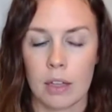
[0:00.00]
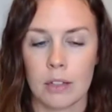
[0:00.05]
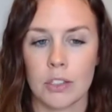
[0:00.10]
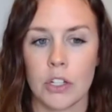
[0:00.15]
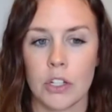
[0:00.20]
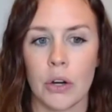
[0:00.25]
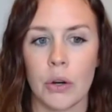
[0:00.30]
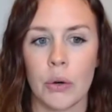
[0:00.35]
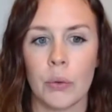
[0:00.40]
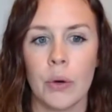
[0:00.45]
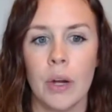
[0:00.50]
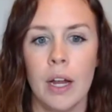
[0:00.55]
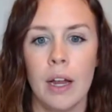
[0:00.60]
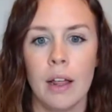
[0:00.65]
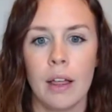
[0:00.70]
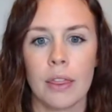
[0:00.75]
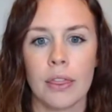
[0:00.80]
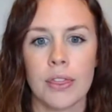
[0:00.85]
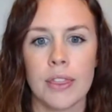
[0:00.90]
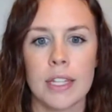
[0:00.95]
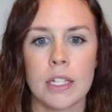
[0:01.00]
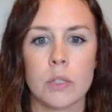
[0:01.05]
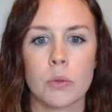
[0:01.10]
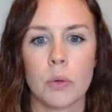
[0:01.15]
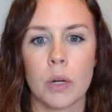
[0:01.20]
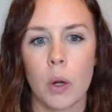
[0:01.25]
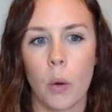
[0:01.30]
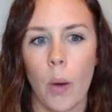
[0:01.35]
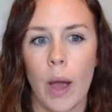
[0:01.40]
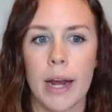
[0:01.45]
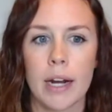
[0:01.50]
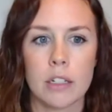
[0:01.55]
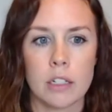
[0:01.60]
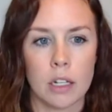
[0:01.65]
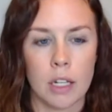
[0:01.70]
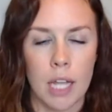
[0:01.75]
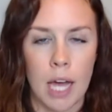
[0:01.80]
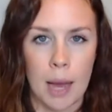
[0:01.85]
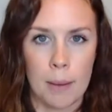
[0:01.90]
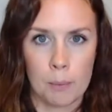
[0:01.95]
So this requires a
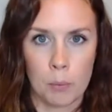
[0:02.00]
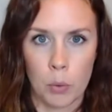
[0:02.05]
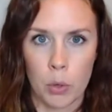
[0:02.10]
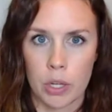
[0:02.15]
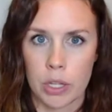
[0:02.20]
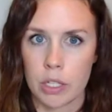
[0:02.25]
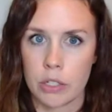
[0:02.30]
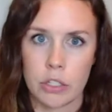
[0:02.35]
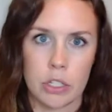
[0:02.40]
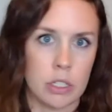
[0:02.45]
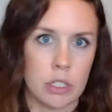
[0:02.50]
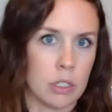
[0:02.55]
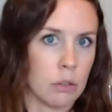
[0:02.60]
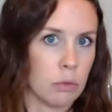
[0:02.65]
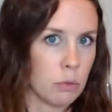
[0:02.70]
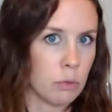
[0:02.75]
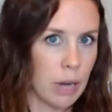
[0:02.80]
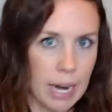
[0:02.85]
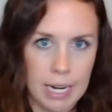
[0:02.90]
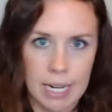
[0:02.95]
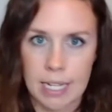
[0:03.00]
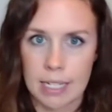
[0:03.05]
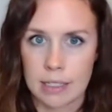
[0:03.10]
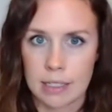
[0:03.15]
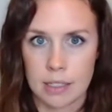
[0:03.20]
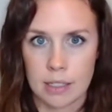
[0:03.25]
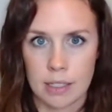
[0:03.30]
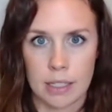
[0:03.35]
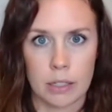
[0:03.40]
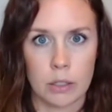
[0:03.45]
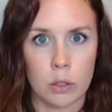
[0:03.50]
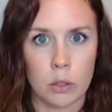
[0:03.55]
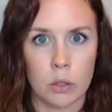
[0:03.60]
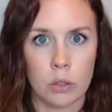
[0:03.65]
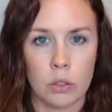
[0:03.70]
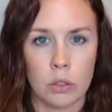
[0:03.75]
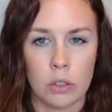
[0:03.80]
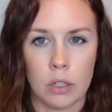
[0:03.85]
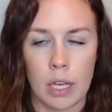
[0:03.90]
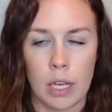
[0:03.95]
lot more than just a writing
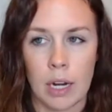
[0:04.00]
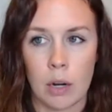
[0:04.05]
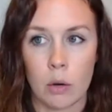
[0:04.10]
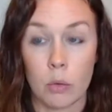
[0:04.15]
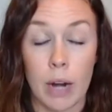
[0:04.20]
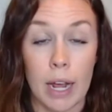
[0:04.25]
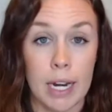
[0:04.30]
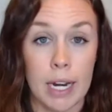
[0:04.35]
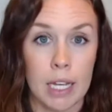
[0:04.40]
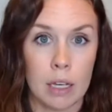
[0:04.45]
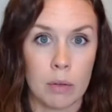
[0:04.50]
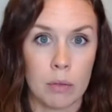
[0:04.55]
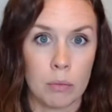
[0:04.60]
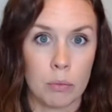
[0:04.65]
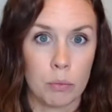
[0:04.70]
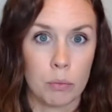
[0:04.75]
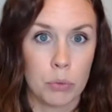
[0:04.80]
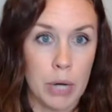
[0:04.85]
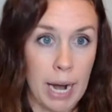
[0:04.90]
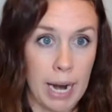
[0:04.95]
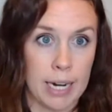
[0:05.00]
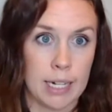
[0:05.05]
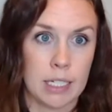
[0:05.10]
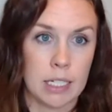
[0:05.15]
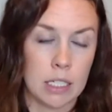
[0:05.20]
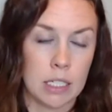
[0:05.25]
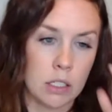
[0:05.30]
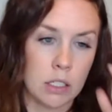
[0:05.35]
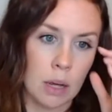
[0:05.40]
skill and a writing practice.